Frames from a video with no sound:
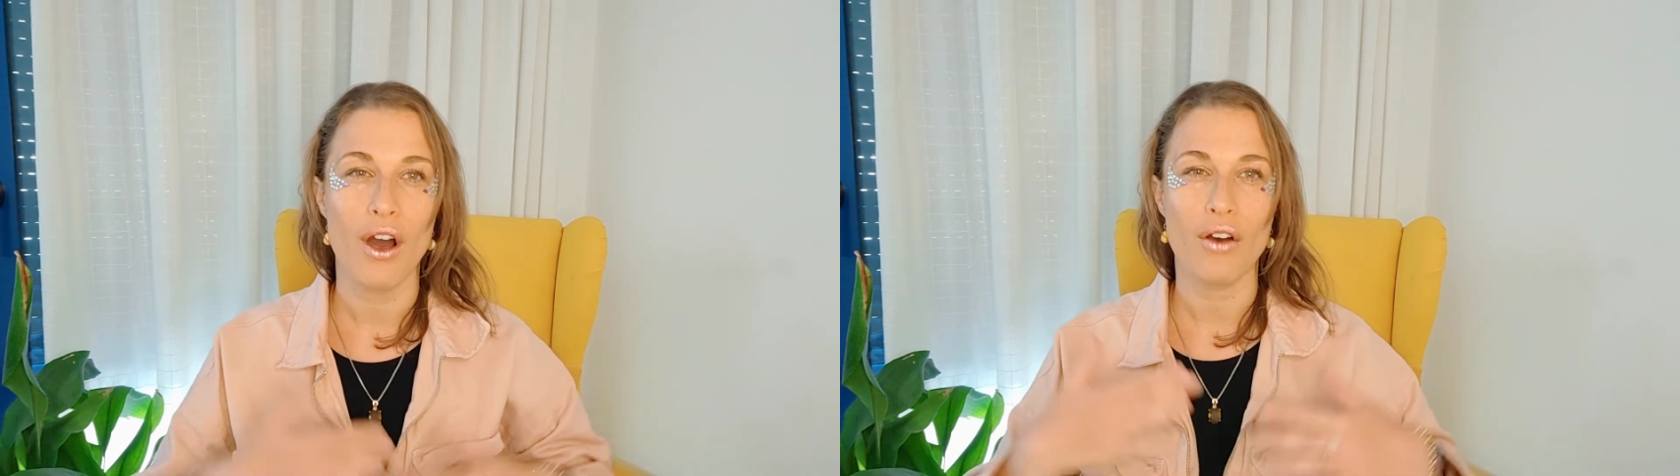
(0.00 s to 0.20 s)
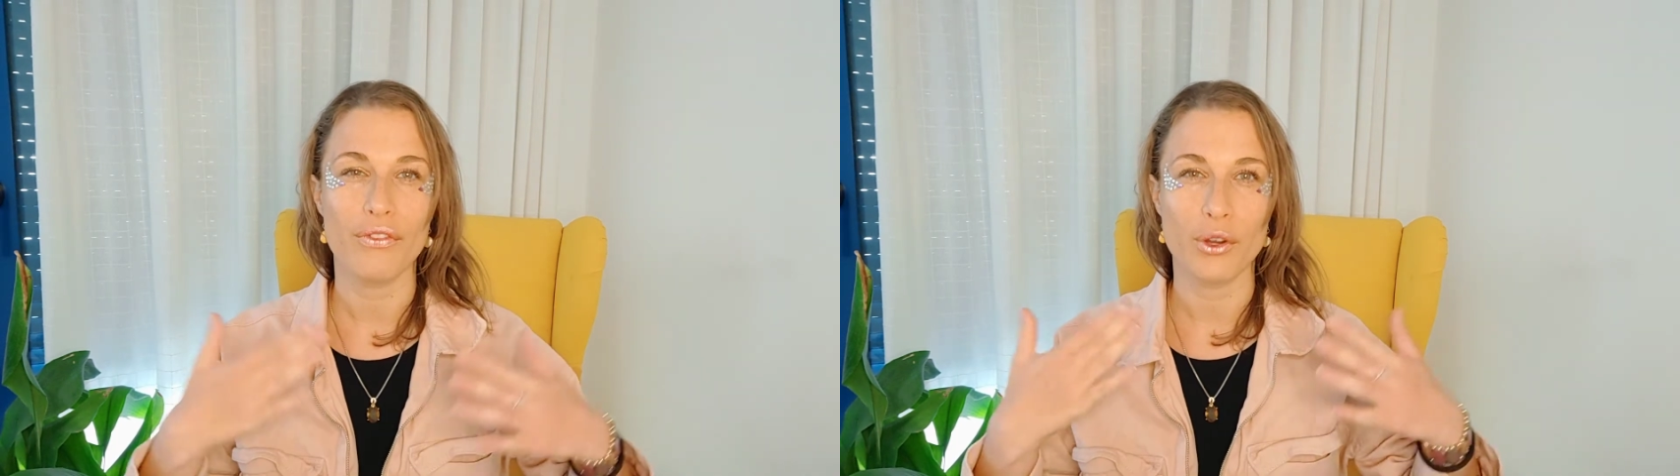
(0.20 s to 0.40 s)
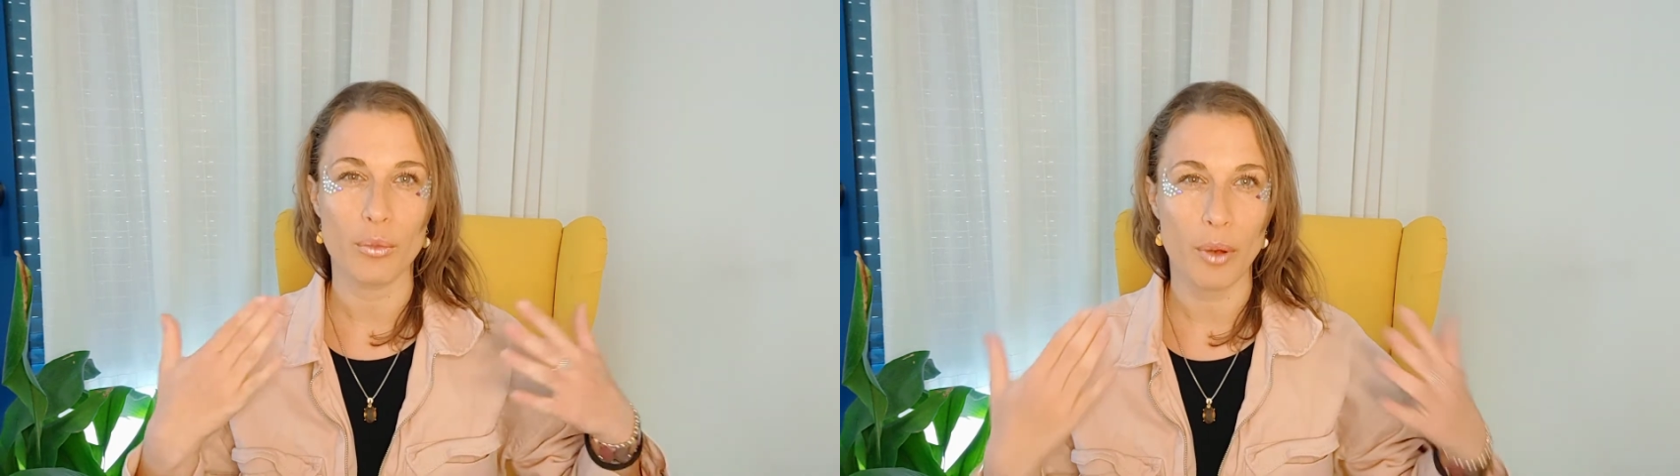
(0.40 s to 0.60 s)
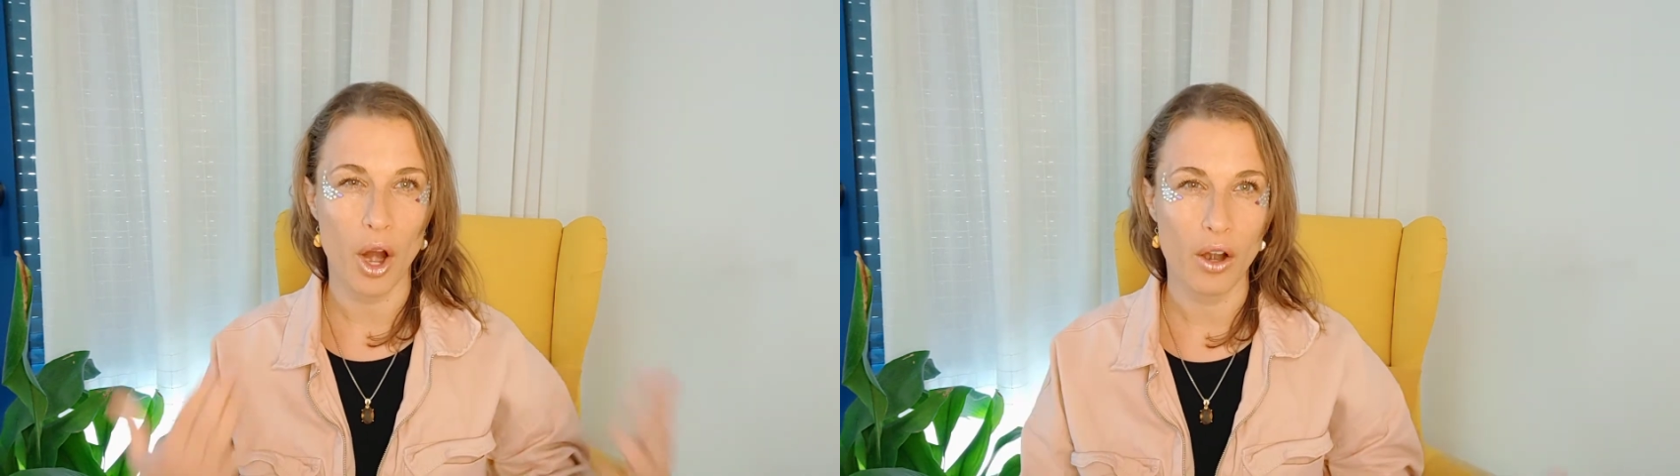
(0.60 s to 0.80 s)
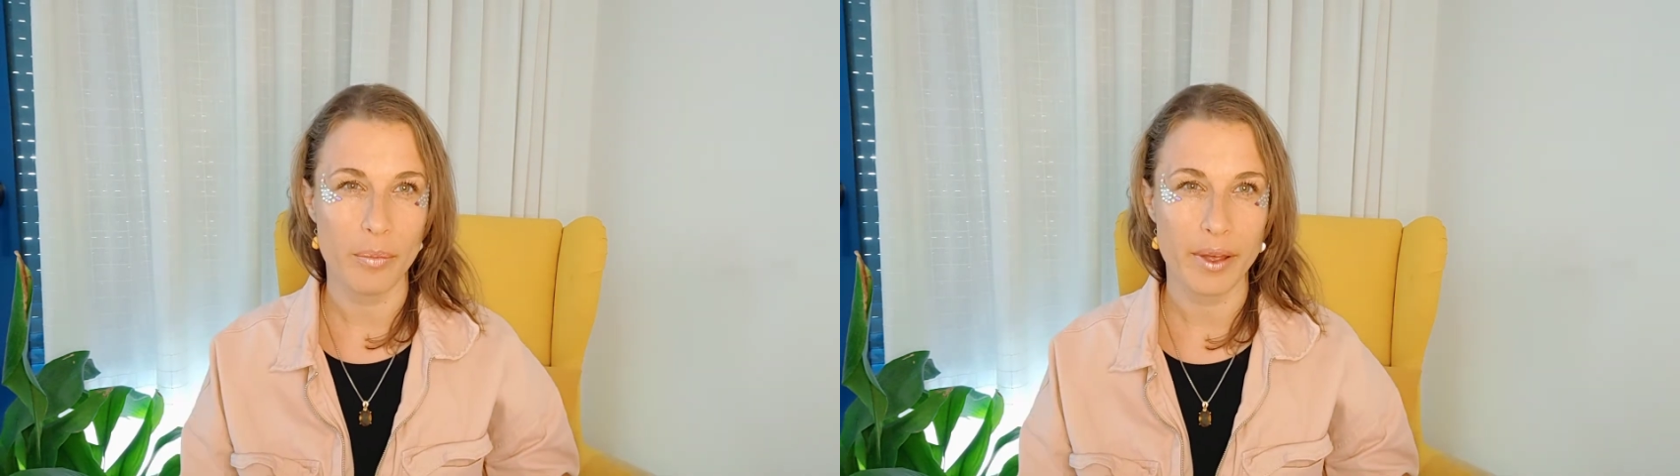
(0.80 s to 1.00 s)
of your
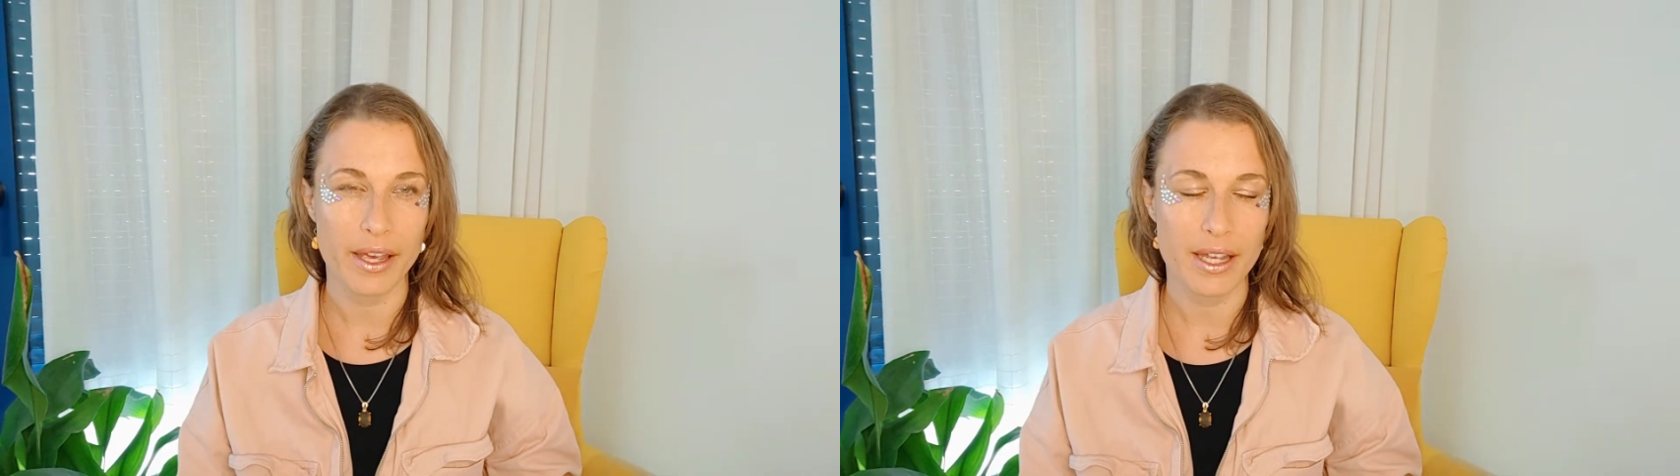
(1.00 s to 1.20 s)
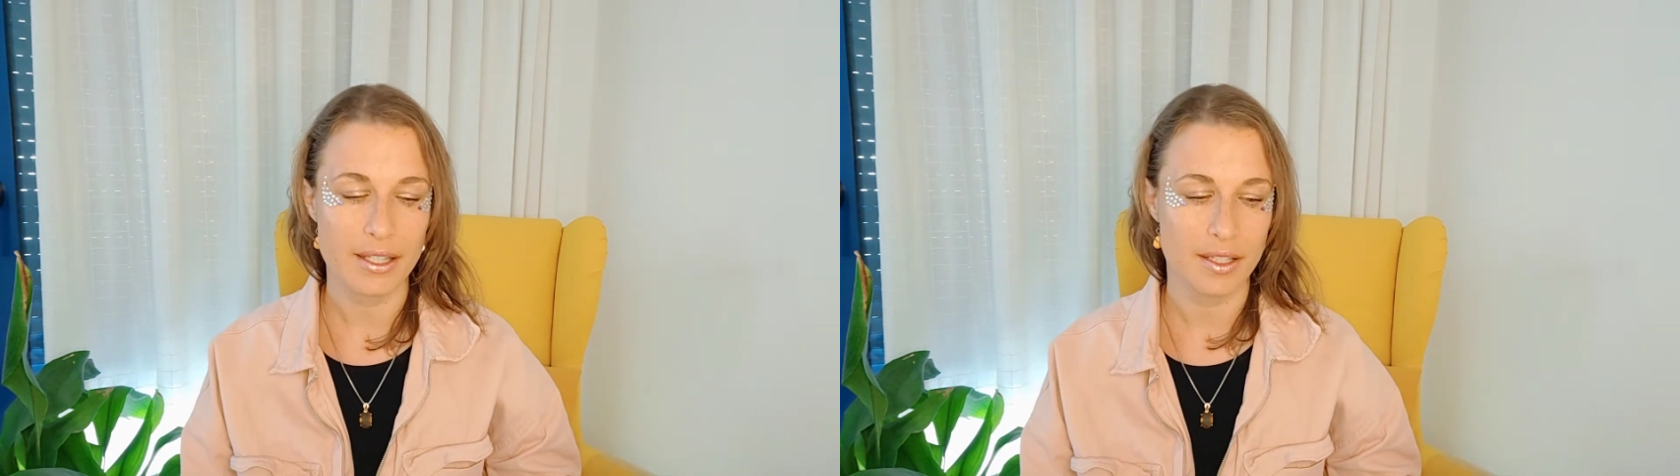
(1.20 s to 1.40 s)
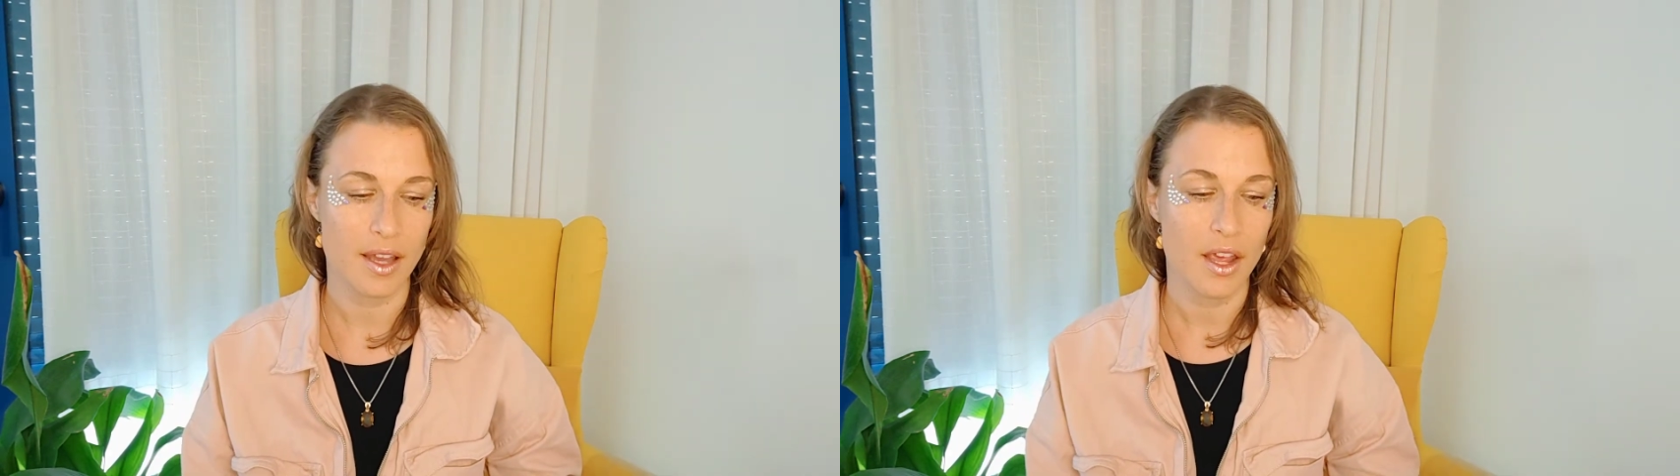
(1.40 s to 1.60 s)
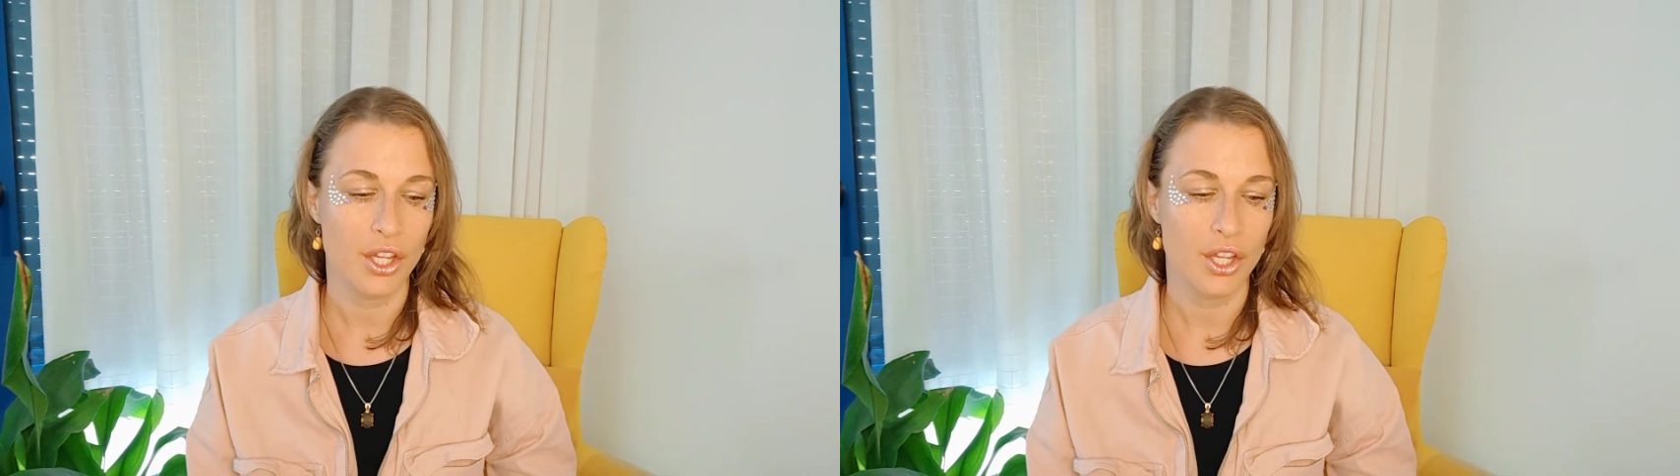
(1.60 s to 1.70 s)
purpose.